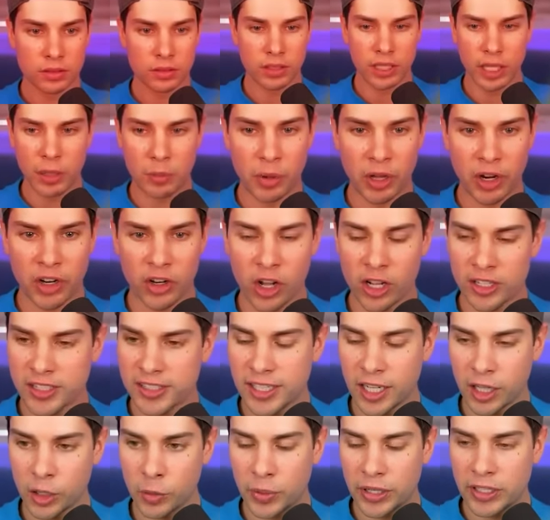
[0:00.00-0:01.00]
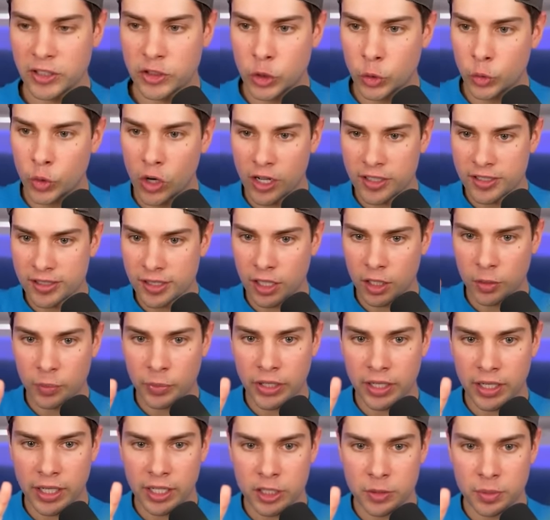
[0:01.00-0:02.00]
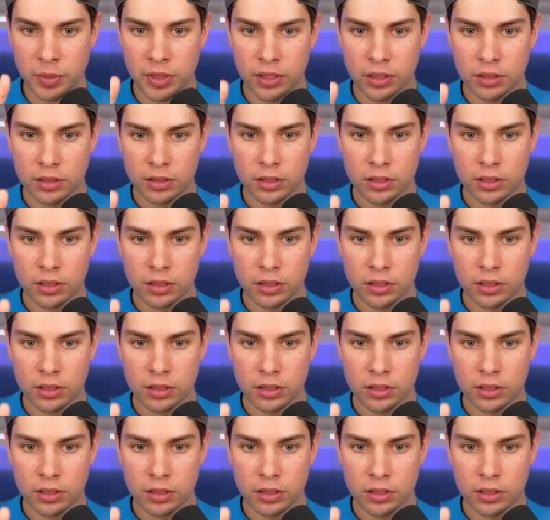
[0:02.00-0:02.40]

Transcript: They better not celebrate. Do not celebrate against me.